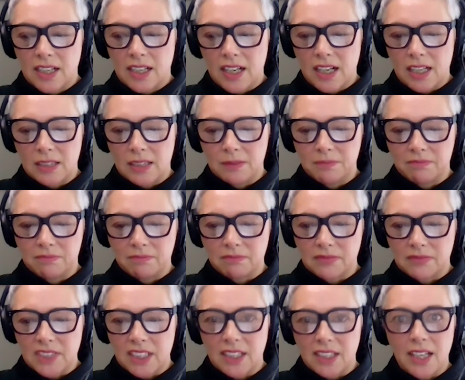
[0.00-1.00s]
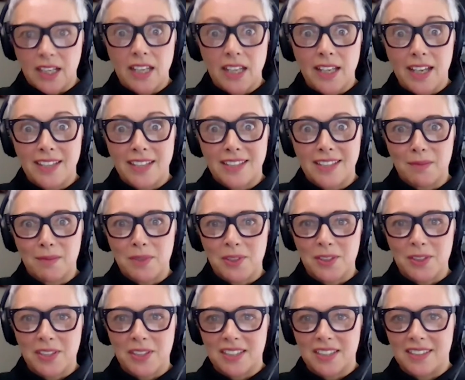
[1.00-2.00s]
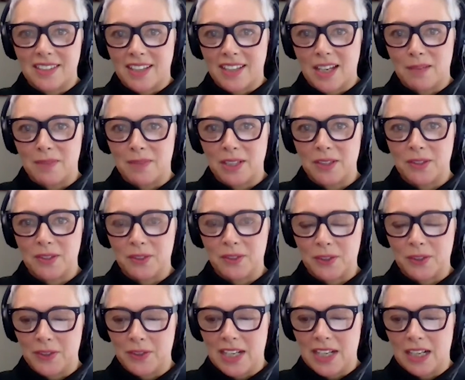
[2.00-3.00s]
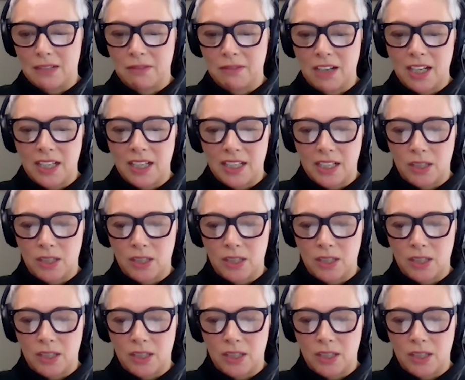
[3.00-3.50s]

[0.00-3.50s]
KKW kids are coming through now, right?